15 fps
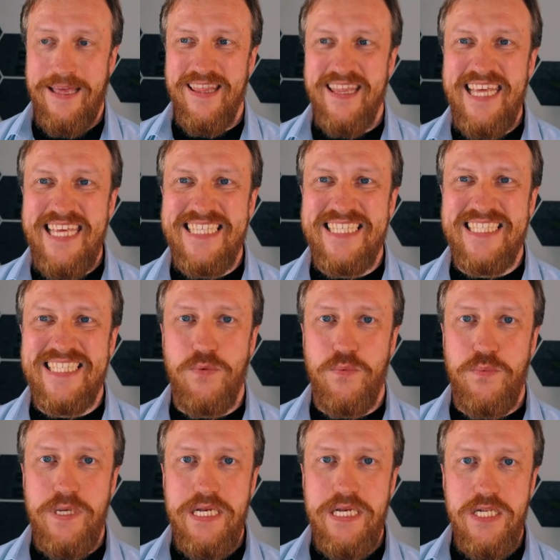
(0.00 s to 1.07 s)
This
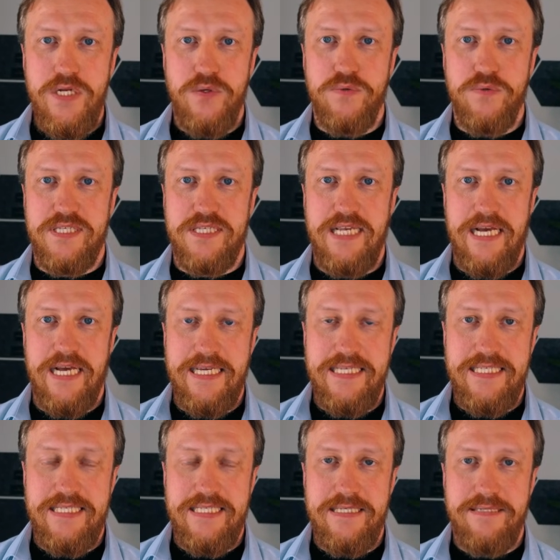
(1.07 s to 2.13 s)
window
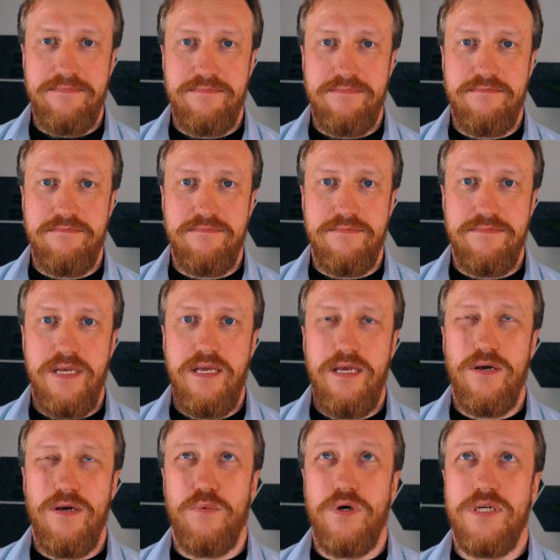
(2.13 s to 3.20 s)
size
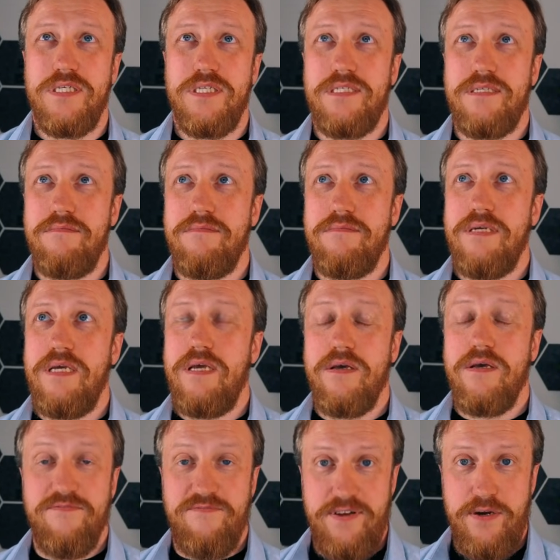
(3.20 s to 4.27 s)
was
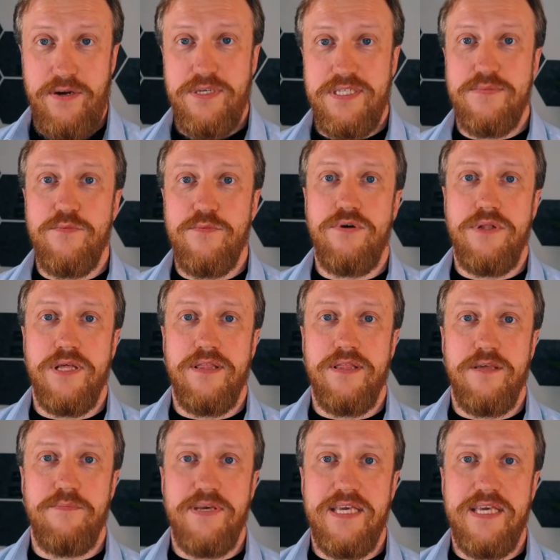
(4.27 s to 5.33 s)
very small in
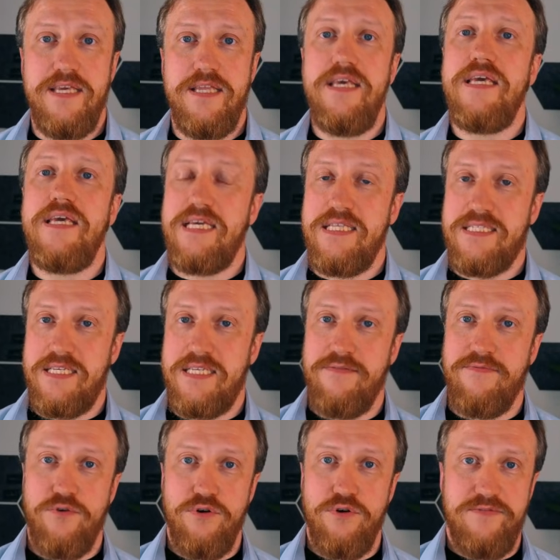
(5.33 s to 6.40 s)
the beginning. It's
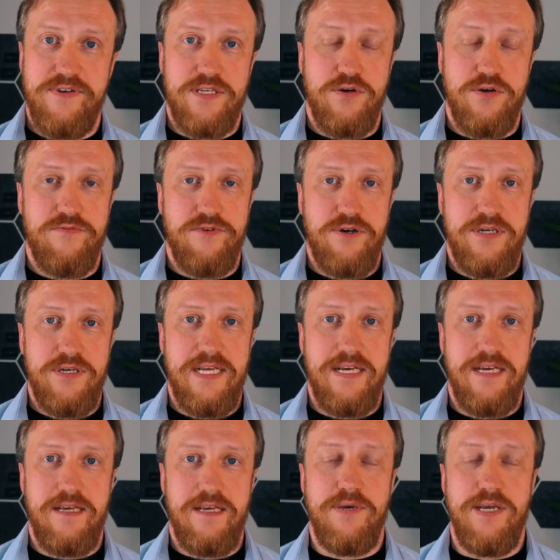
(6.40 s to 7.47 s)
evolved over
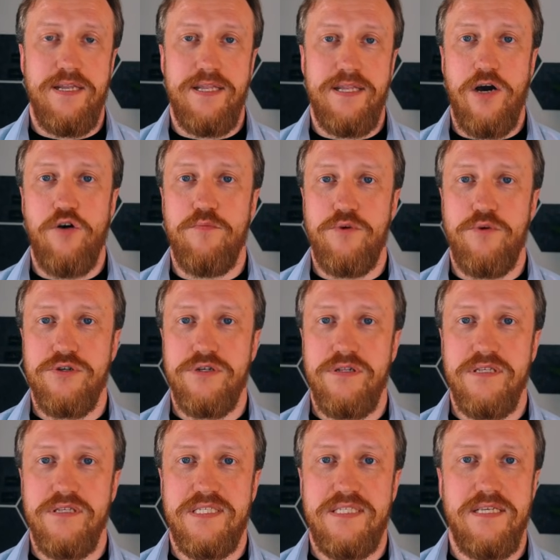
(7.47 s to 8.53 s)
time, and now
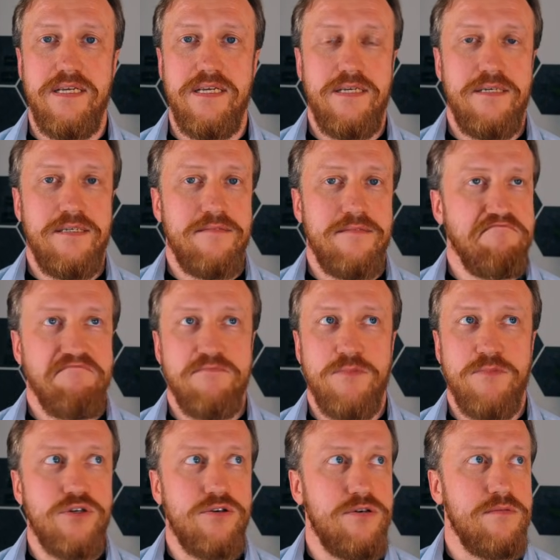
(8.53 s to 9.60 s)

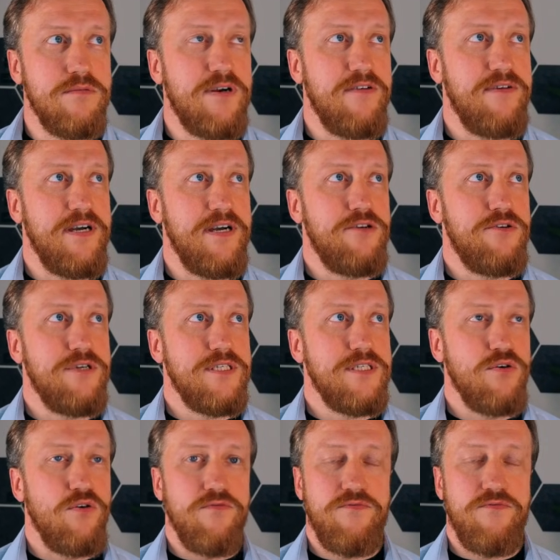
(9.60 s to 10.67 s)
modern providers